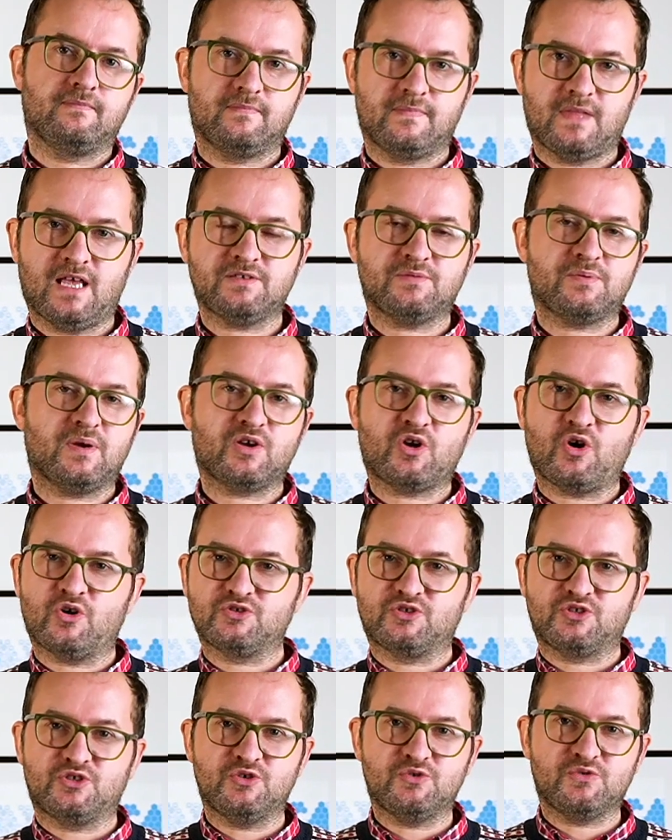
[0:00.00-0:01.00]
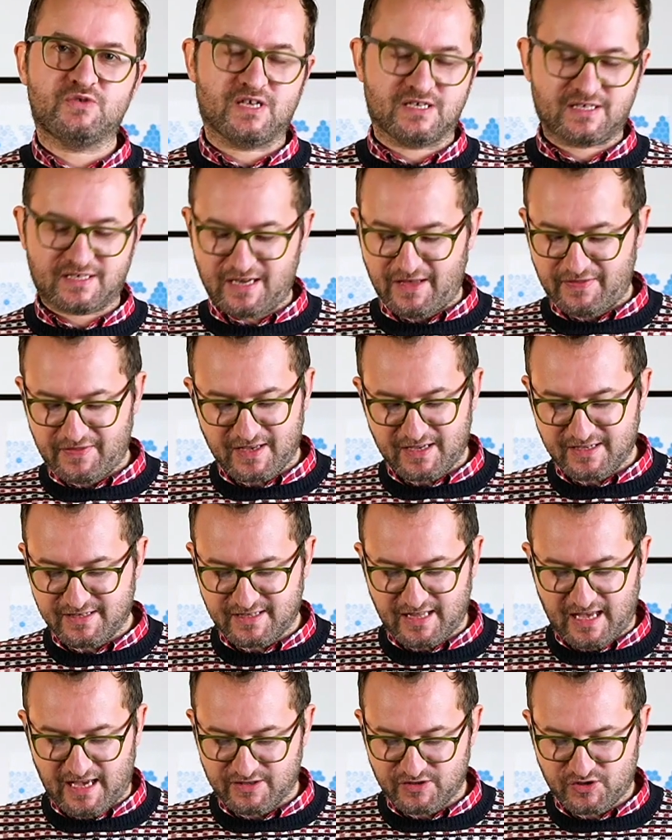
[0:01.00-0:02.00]
That's why God shows us nothing is
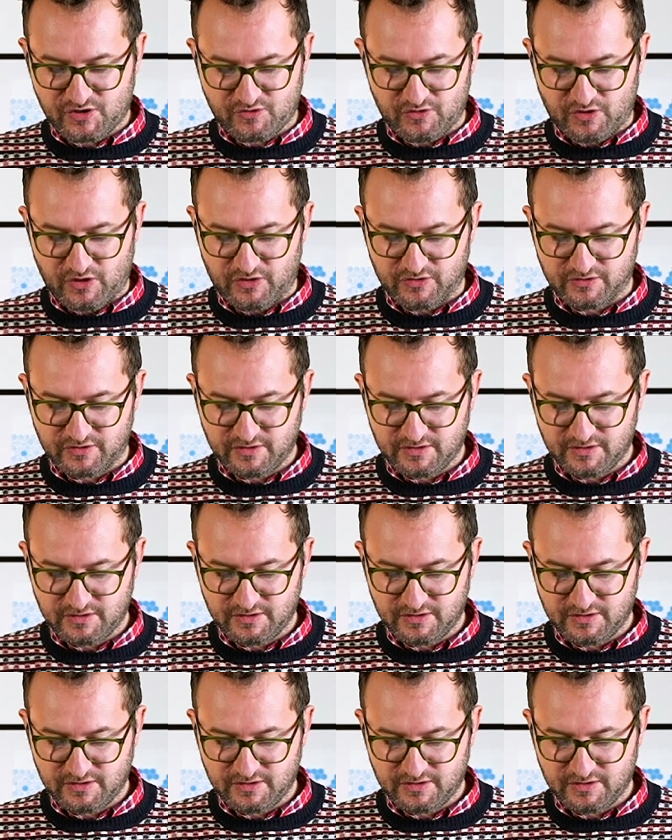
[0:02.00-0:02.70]
that strong.